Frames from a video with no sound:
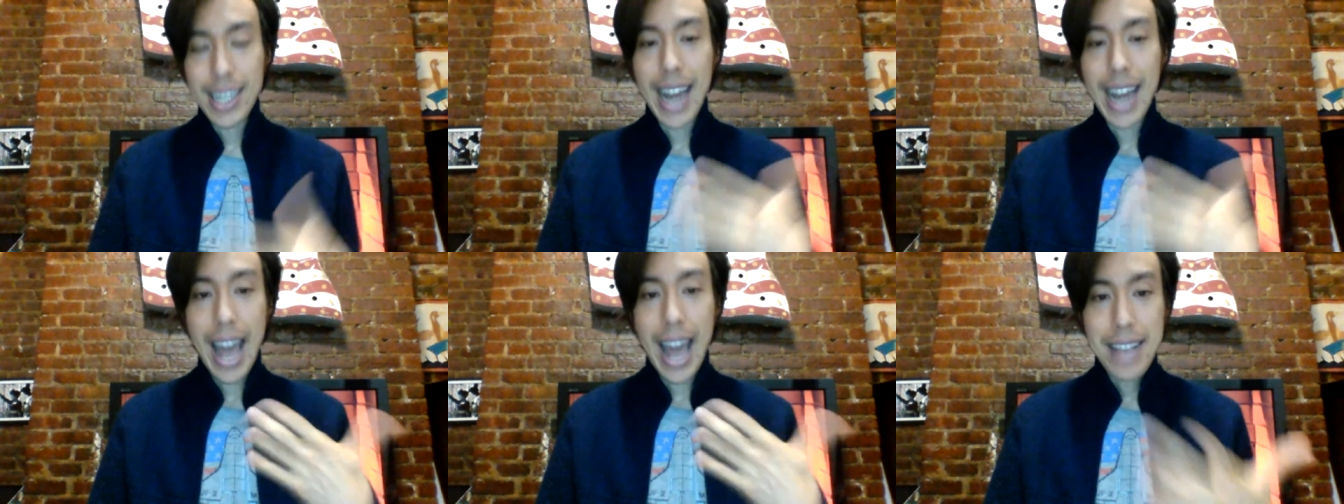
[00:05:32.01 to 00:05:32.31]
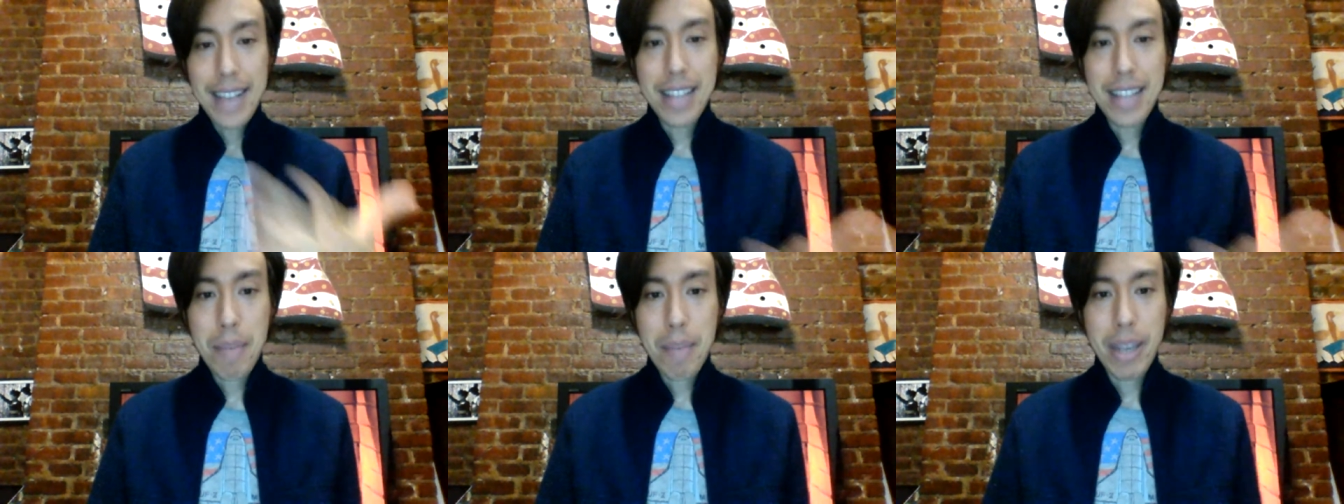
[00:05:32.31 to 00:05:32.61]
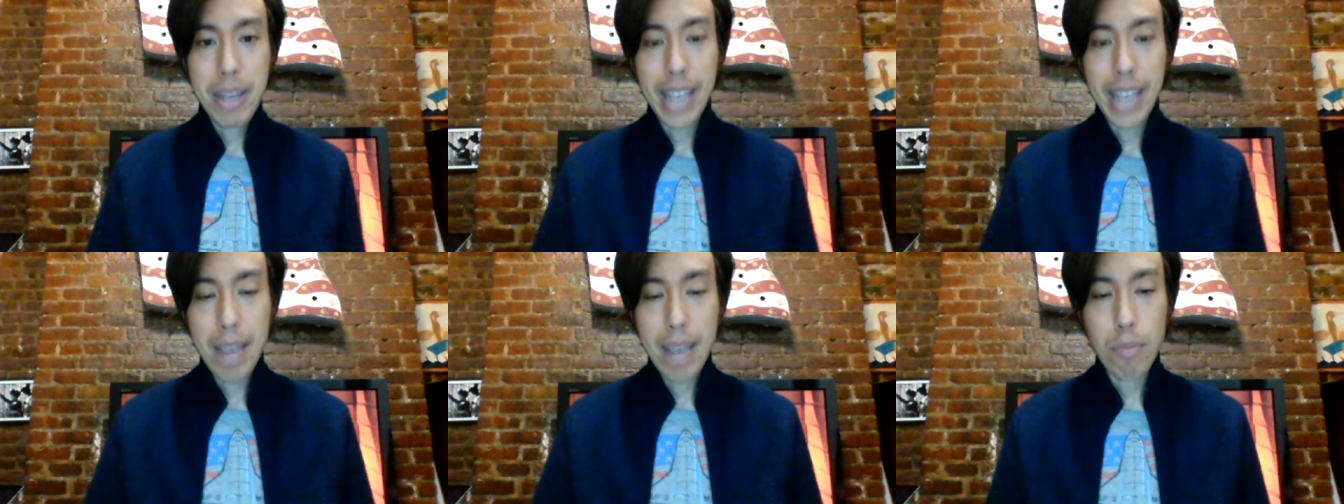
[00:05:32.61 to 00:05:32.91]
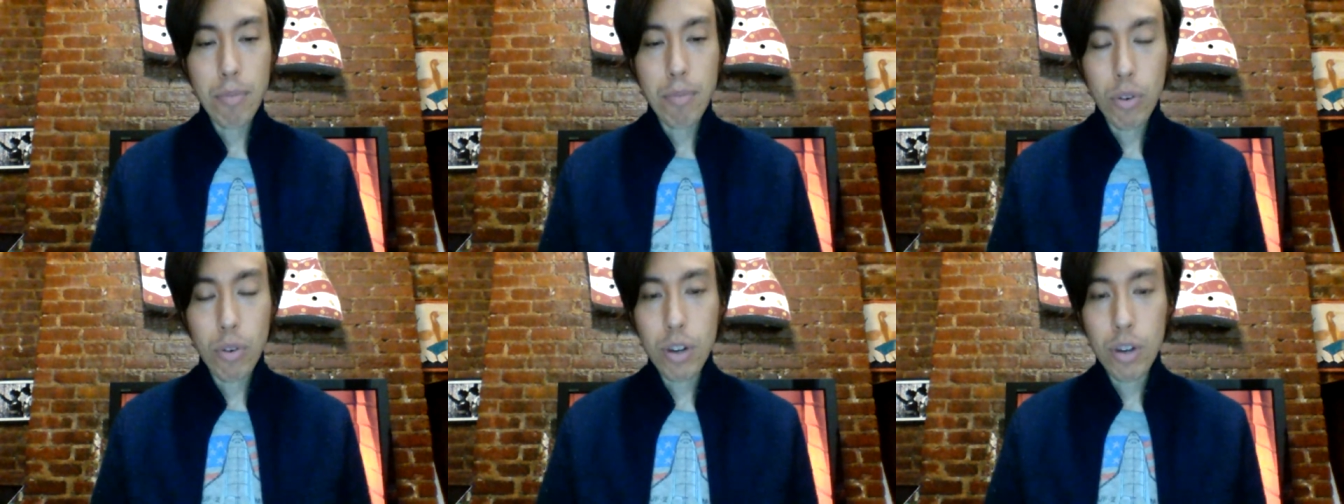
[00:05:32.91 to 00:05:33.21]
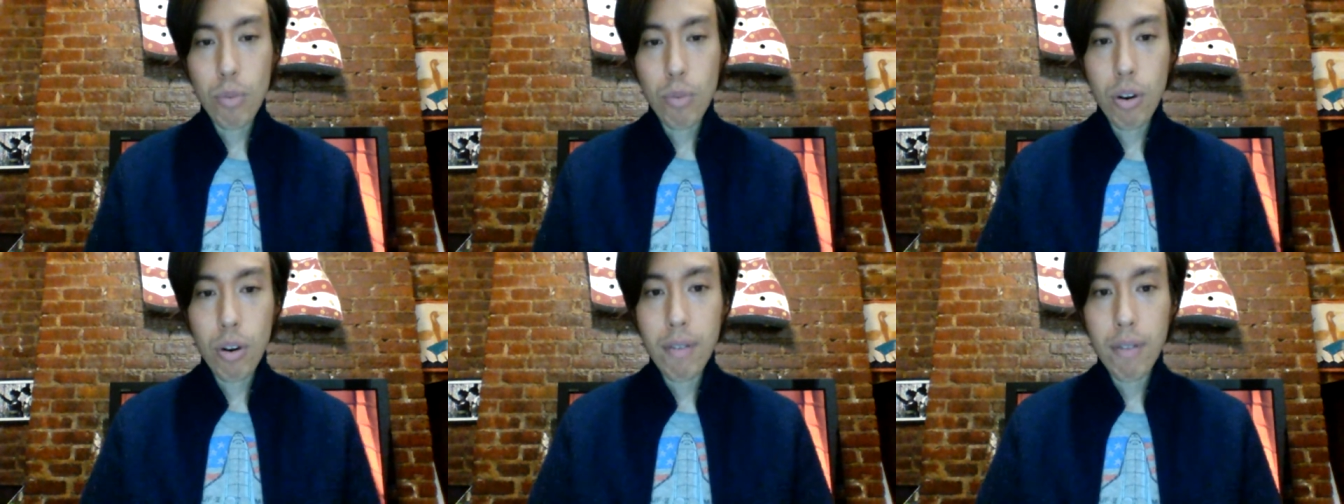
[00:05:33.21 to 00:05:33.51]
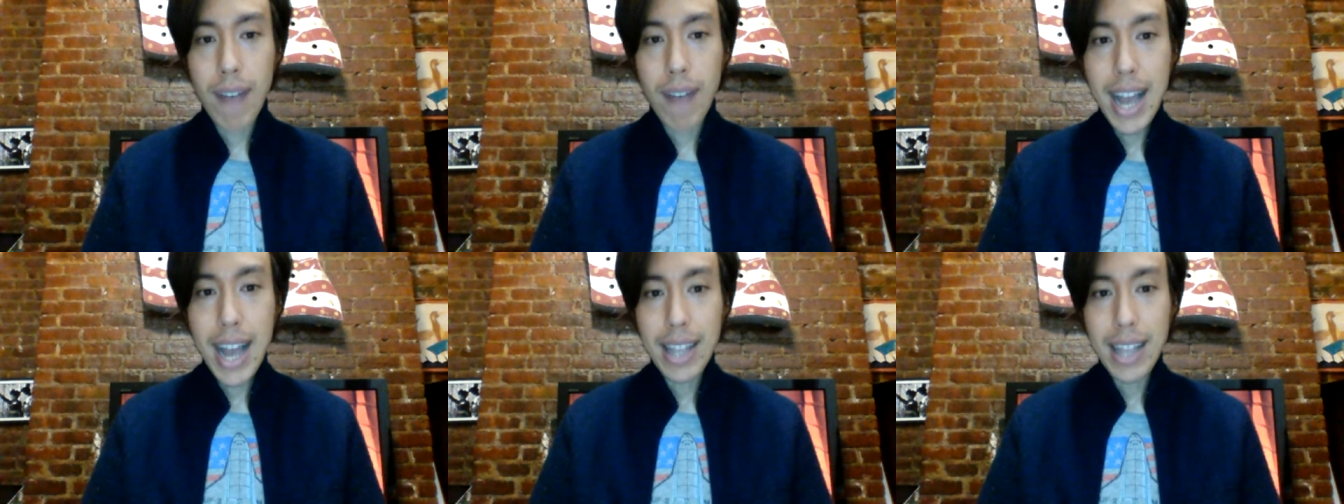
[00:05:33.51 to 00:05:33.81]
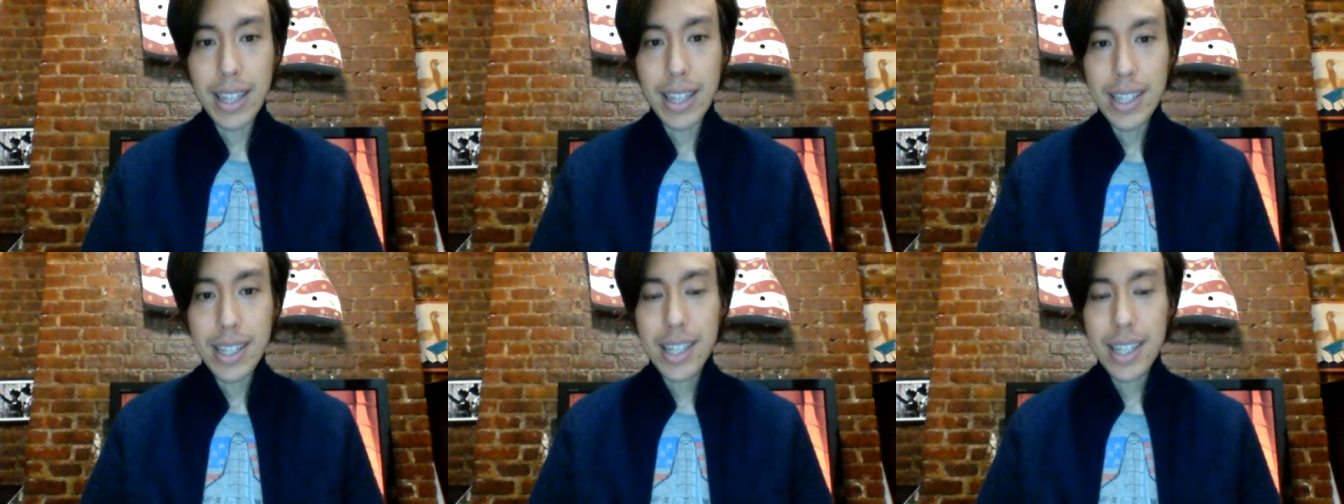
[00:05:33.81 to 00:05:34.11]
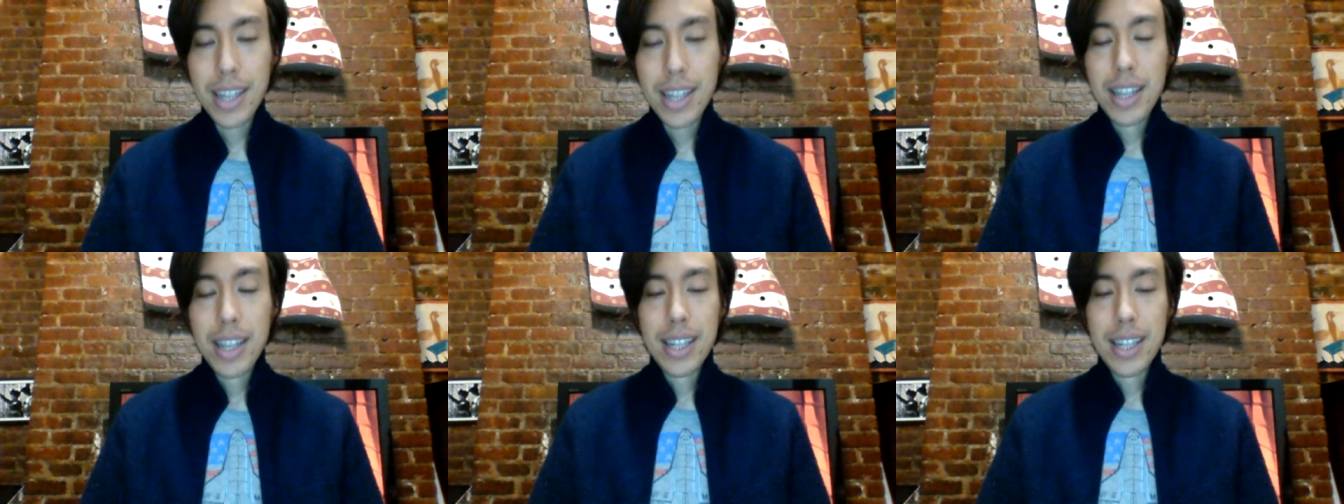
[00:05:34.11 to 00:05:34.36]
And as they became more and more violent,